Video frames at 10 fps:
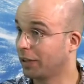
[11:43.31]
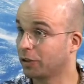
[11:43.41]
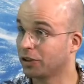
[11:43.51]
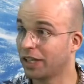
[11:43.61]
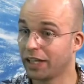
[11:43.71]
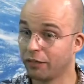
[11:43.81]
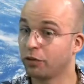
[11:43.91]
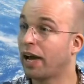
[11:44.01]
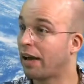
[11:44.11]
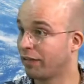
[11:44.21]
you say, if
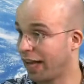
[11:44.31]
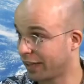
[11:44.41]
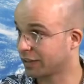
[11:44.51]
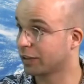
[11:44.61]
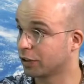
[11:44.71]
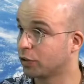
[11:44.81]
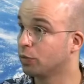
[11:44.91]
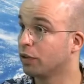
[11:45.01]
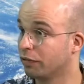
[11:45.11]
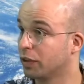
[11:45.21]
you have access to
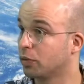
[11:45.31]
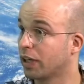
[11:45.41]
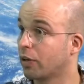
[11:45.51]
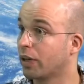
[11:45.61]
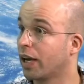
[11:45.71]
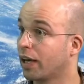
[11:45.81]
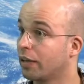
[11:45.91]
the field area,